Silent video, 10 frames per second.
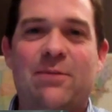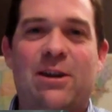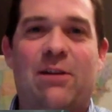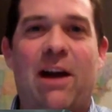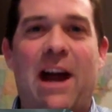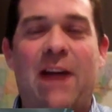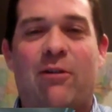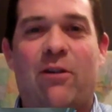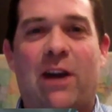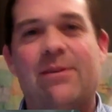gonna be great." Or
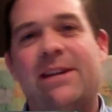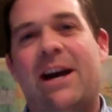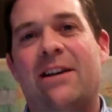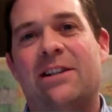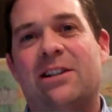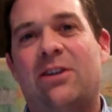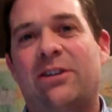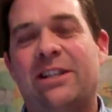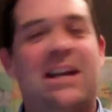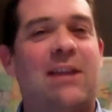if we're coming down, and it's
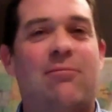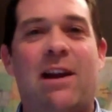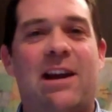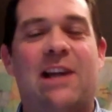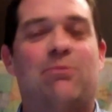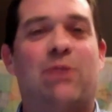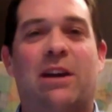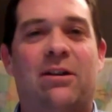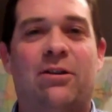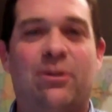cold. He's like, "Why are you guys
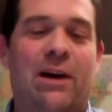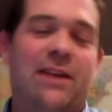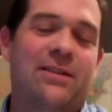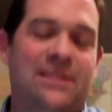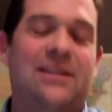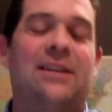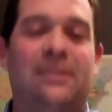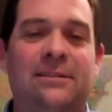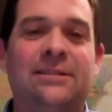bringing cold weather?" So.